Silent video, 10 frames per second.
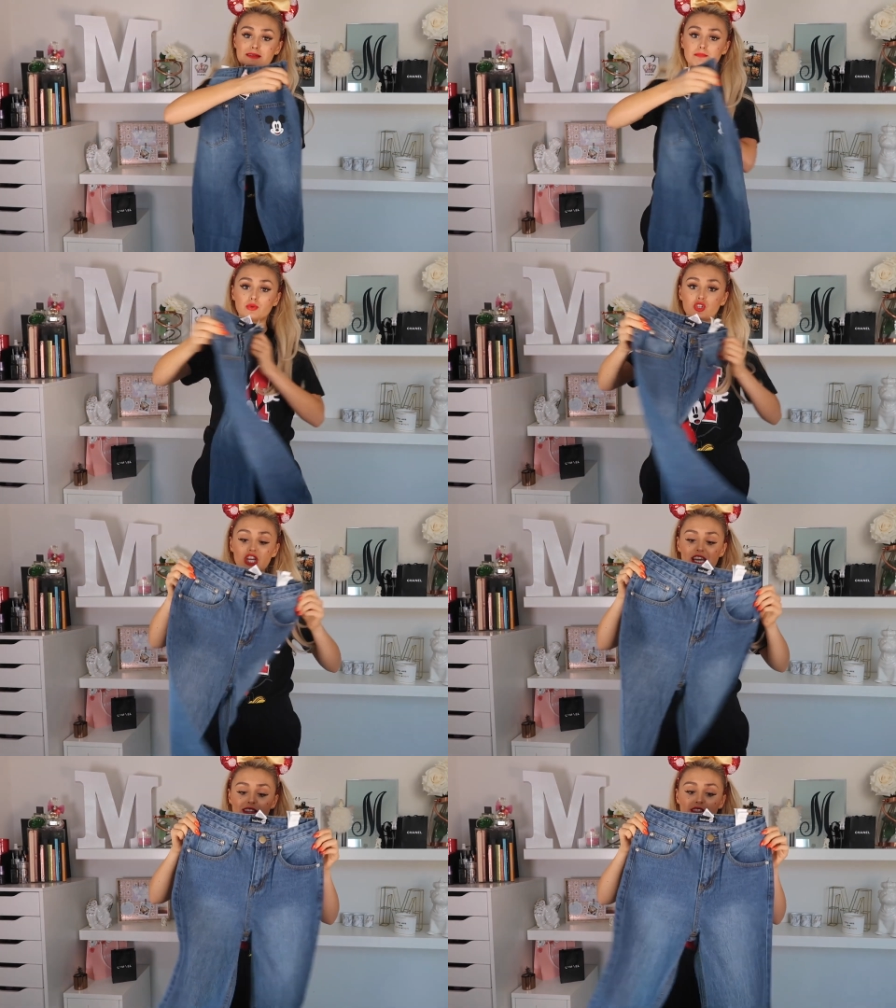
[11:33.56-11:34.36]
simple
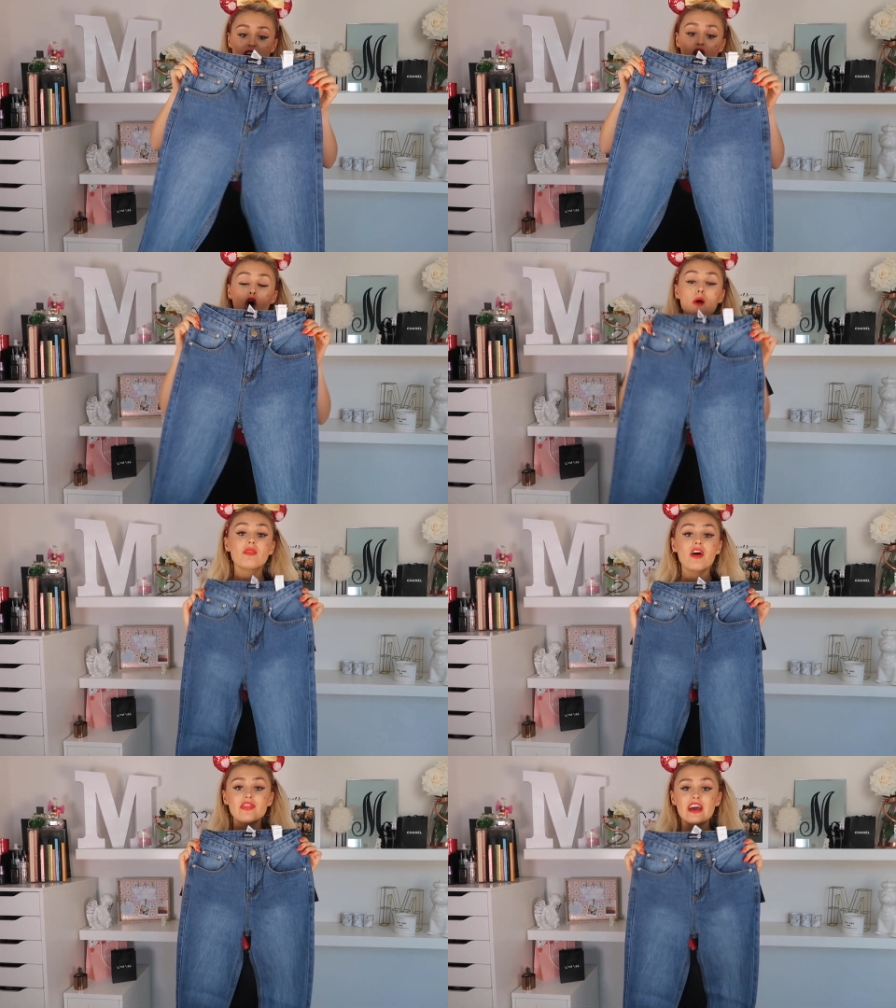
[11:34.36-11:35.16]
jeans,
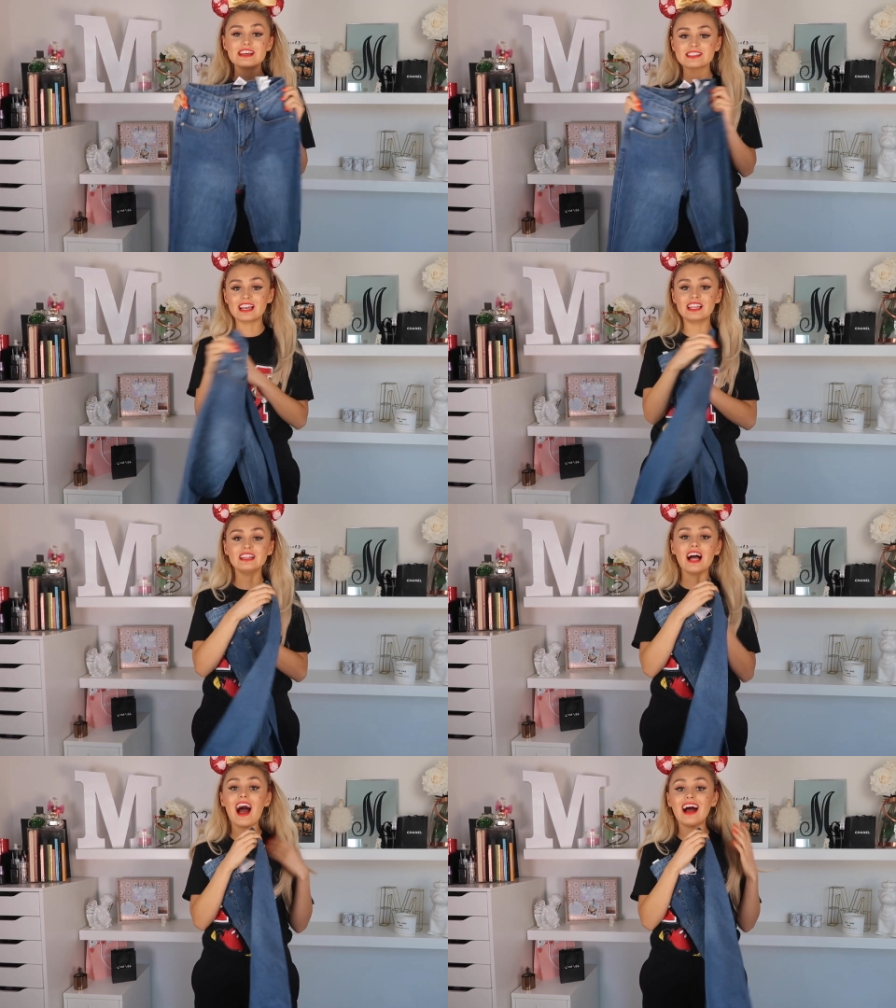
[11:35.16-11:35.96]
but then there is that little